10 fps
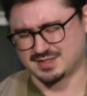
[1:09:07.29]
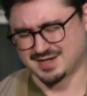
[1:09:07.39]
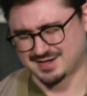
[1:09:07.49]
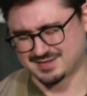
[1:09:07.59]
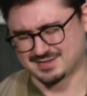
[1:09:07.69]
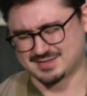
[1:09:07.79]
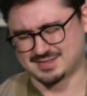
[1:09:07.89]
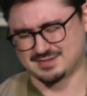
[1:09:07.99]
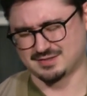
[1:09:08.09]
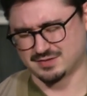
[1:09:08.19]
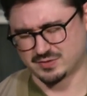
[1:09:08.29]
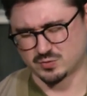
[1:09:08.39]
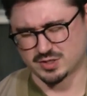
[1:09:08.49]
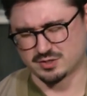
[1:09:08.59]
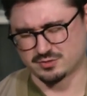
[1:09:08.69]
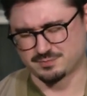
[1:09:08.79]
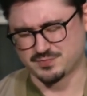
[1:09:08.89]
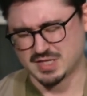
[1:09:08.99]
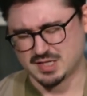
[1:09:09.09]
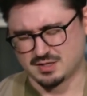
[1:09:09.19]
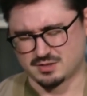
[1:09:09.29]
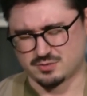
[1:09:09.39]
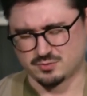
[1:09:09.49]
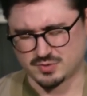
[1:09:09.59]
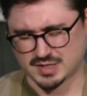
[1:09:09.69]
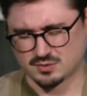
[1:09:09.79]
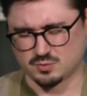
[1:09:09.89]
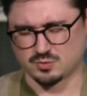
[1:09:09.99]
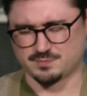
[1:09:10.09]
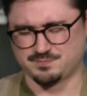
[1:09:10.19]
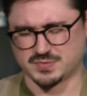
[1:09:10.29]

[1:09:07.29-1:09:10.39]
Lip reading: guiding us to loving one another through that, Lord.